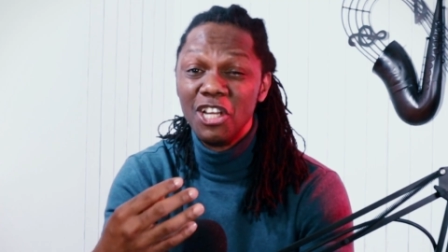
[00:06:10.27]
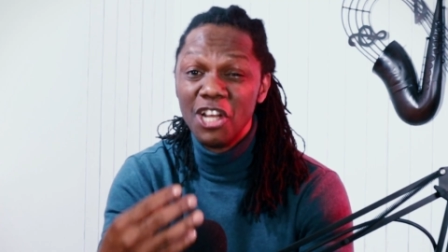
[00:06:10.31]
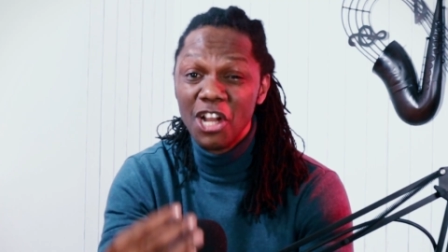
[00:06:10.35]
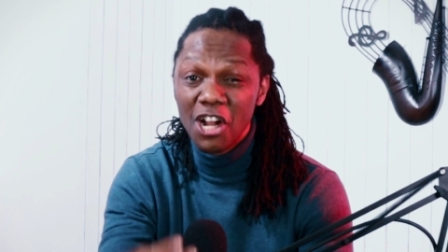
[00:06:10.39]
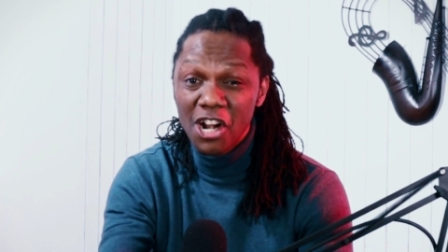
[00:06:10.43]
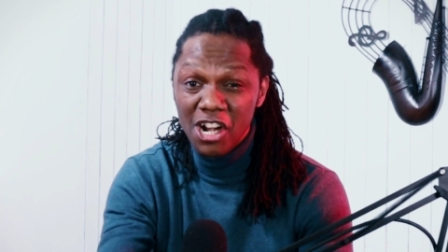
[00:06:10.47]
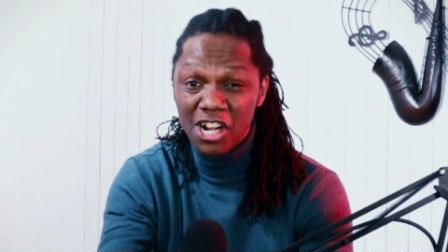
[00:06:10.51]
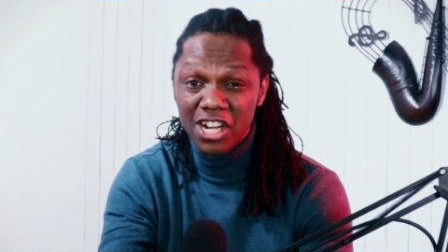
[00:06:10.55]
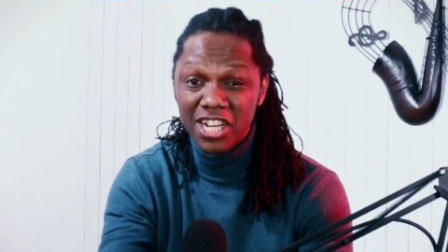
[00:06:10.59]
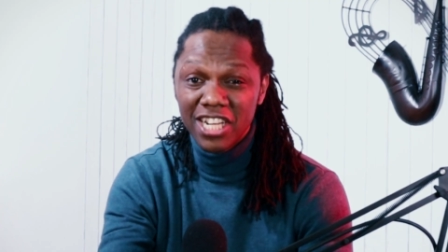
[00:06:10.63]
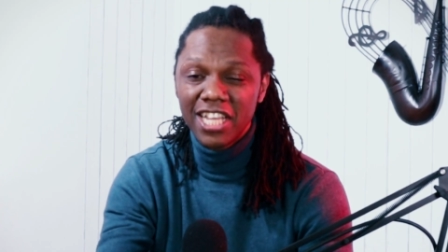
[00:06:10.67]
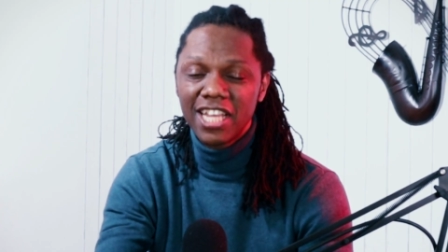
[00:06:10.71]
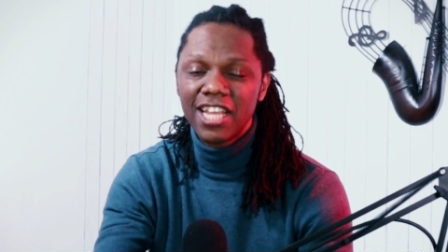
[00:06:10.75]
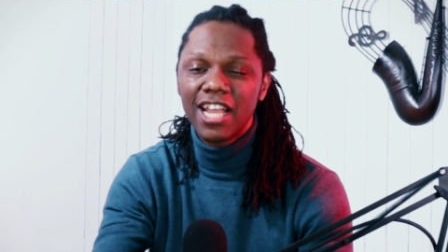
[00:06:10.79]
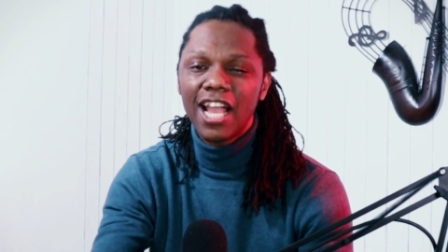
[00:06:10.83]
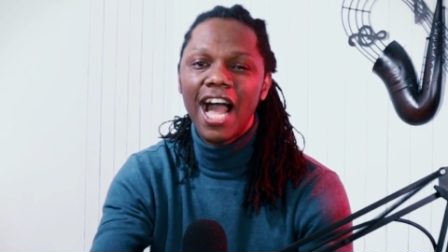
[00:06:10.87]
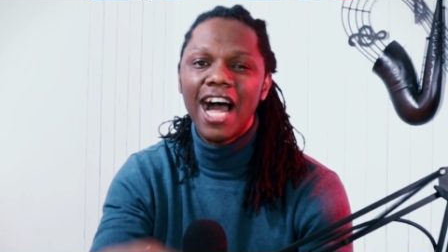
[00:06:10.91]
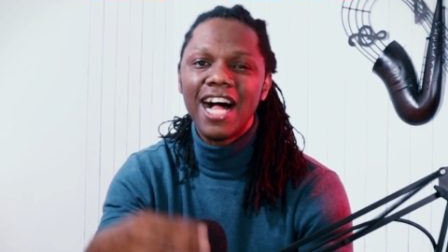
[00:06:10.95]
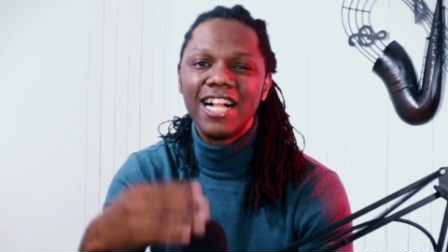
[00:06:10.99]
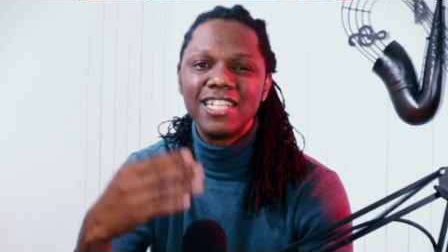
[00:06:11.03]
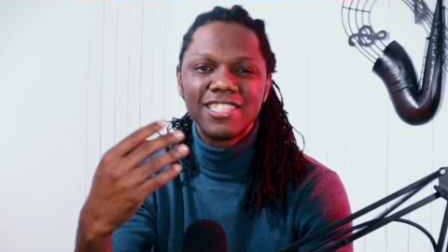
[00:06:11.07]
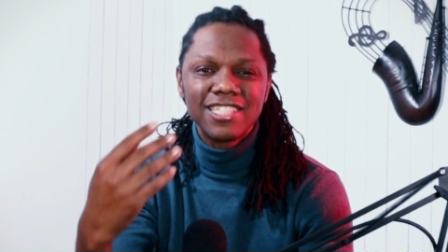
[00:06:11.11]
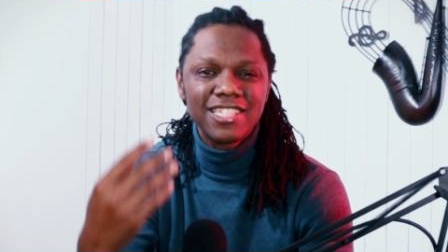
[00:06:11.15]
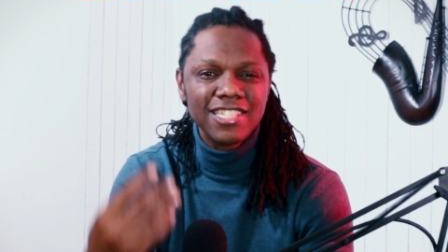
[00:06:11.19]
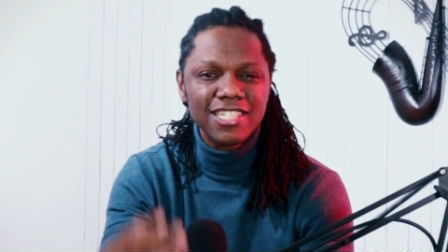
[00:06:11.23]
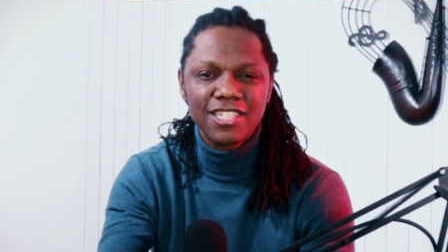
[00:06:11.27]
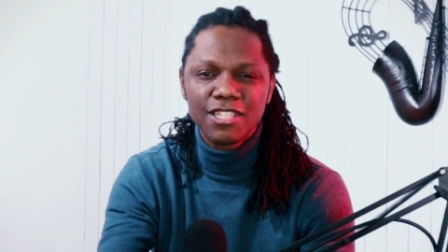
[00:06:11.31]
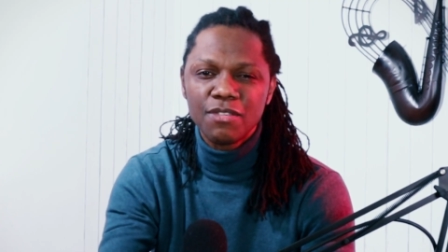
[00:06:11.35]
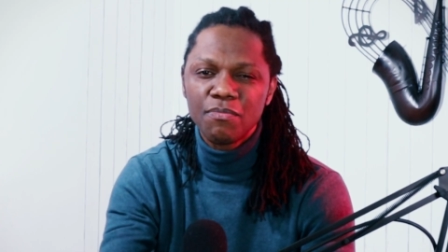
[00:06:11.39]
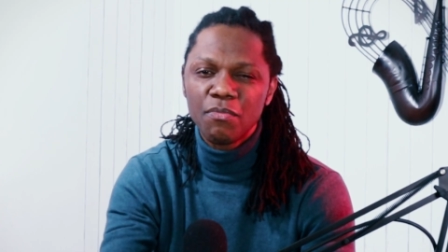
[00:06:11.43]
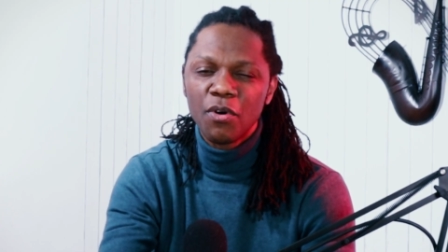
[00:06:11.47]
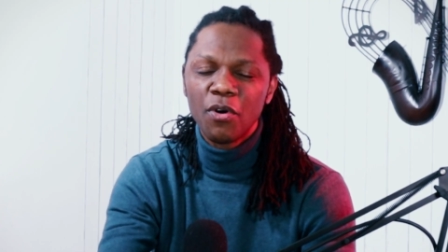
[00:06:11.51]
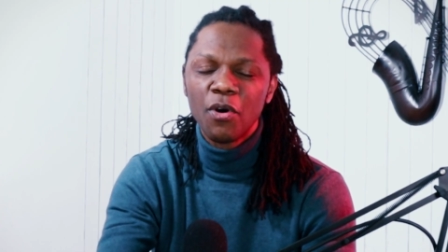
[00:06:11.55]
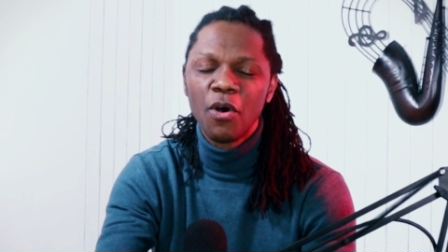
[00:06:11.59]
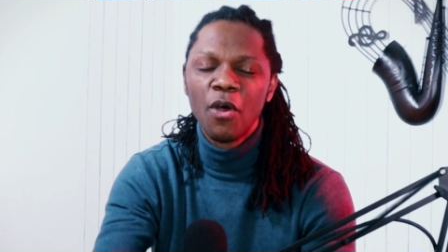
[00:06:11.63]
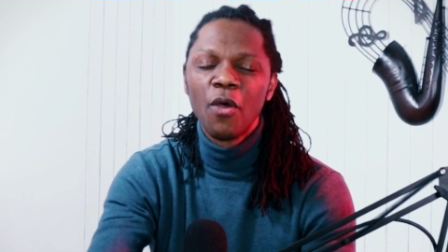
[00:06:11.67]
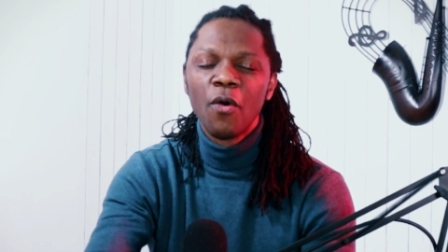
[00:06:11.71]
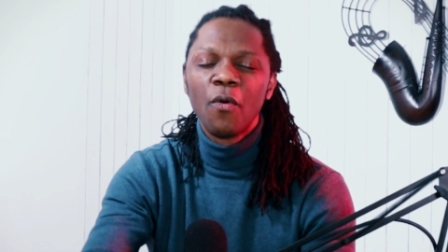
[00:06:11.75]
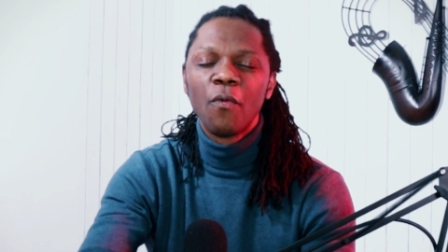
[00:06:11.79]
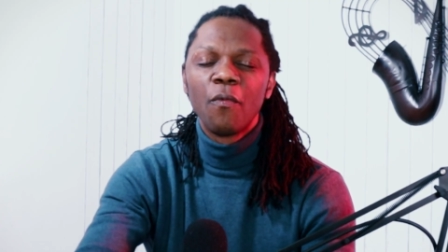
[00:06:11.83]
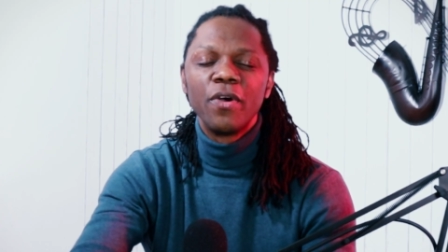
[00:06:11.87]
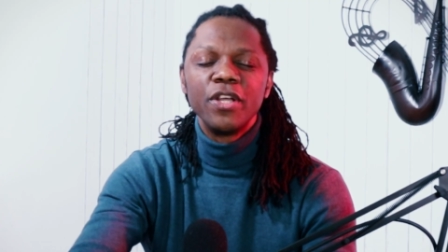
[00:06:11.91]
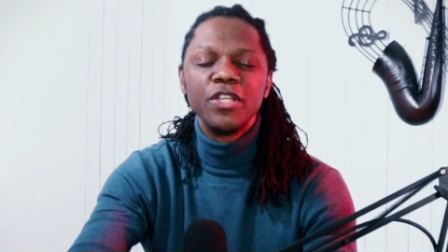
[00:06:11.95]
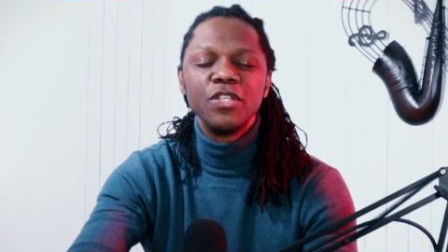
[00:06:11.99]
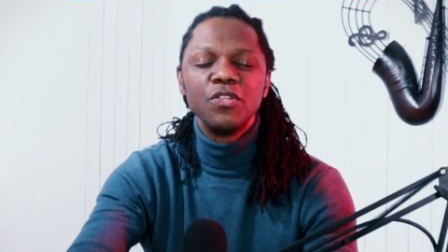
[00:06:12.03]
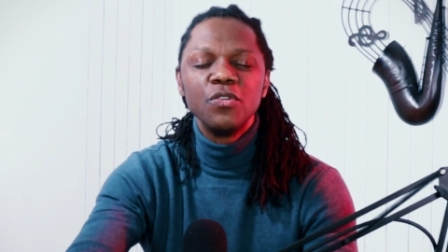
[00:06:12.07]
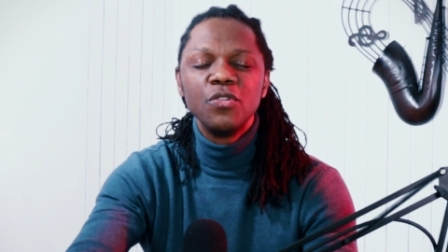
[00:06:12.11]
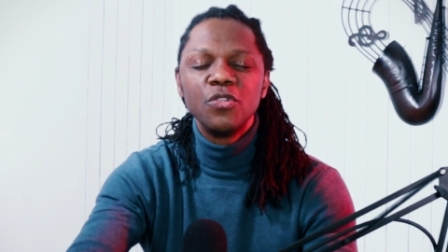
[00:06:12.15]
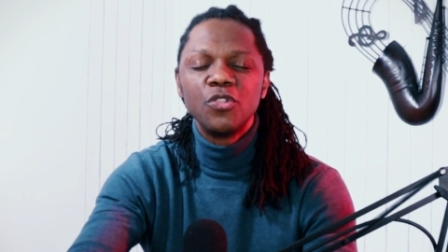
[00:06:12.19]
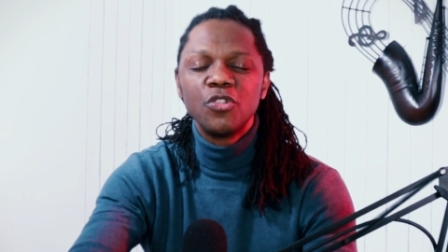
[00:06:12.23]
learning altissimo
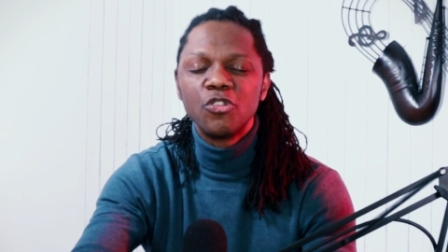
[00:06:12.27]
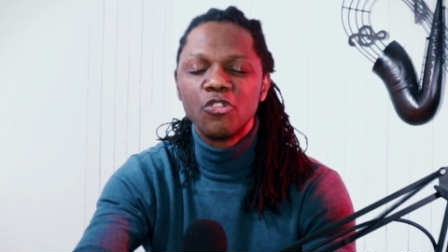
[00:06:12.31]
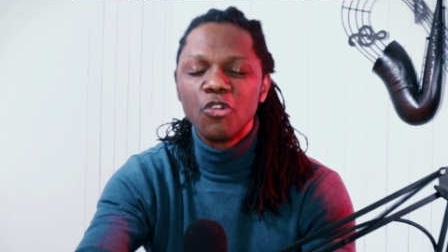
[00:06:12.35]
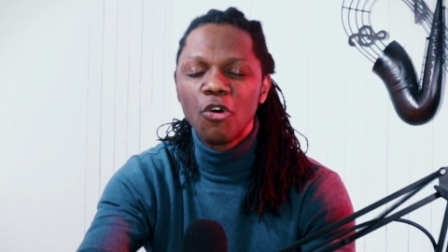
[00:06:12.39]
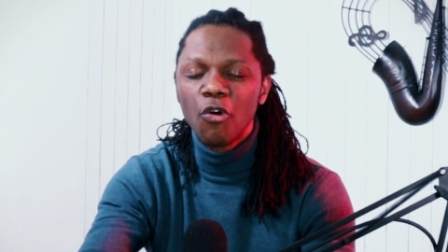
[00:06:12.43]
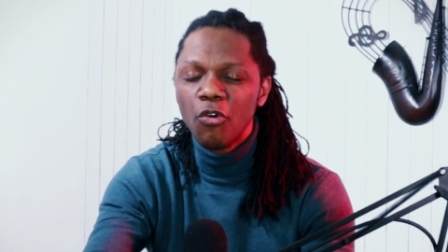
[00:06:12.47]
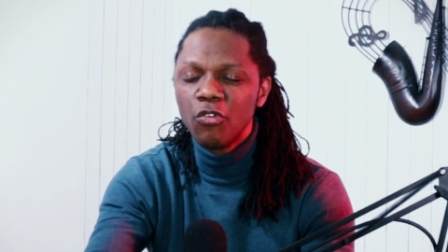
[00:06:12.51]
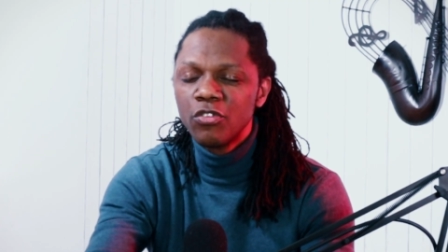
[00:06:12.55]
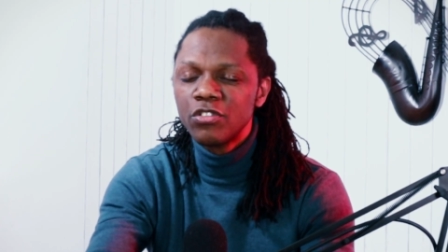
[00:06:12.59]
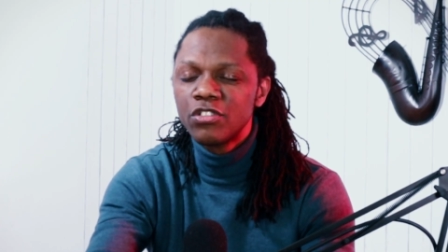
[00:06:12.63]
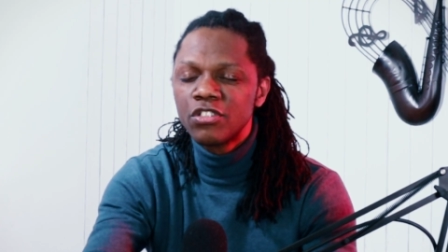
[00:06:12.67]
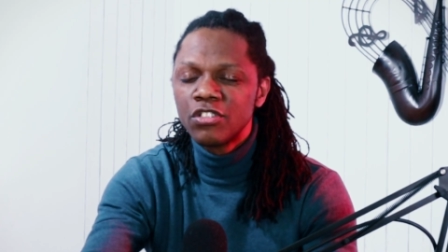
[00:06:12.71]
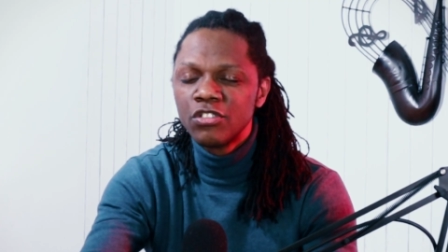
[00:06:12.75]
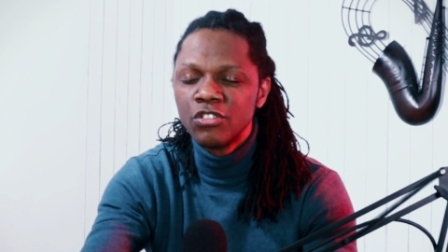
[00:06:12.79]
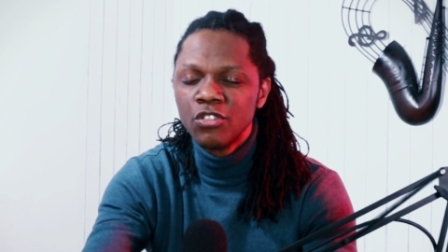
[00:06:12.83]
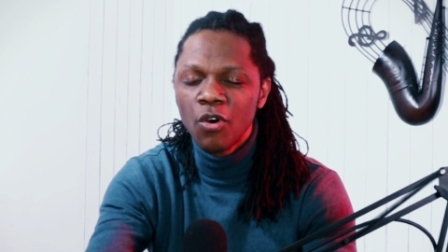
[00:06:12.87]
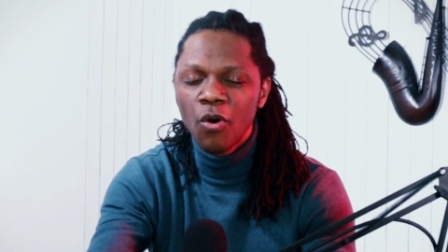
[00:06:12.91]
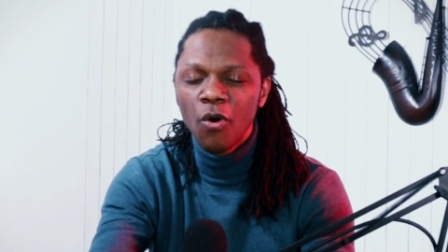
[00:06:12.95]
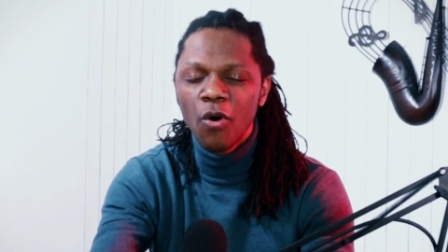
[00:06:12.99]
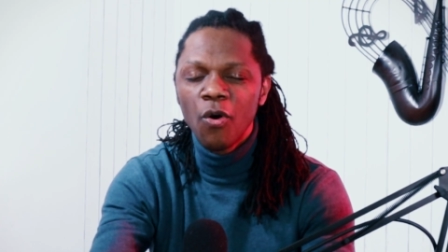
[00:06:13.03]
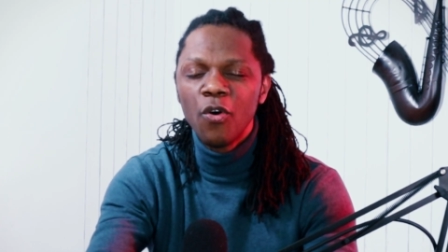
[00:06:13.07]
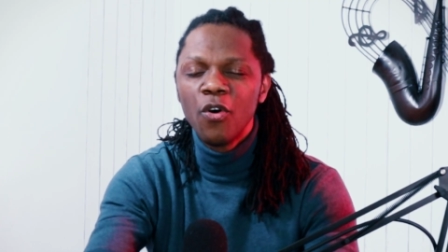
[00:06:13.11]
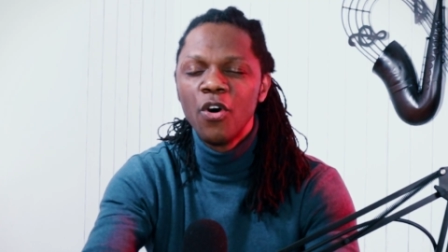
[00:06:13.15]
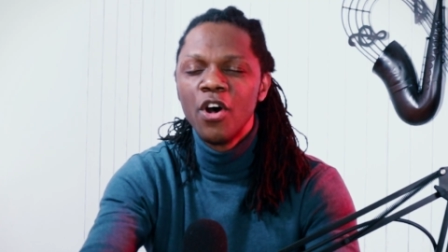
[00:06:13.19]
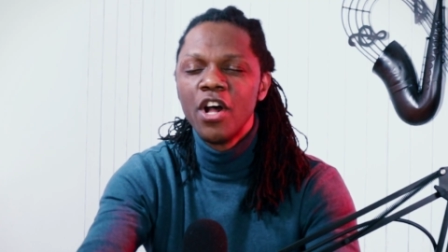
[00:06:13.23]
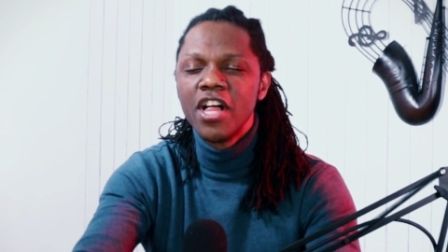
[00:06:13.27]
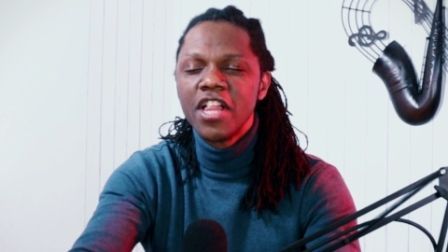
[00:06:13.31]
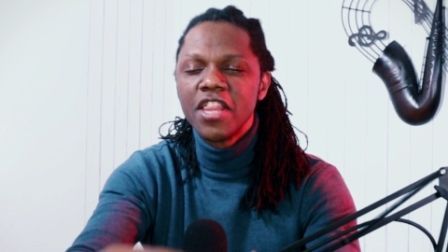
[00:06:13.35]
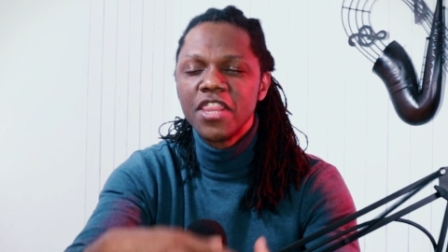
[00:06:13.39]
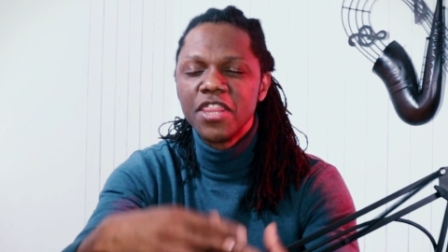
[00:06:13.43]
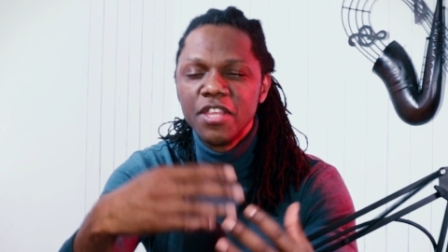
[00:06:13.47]
when you don't know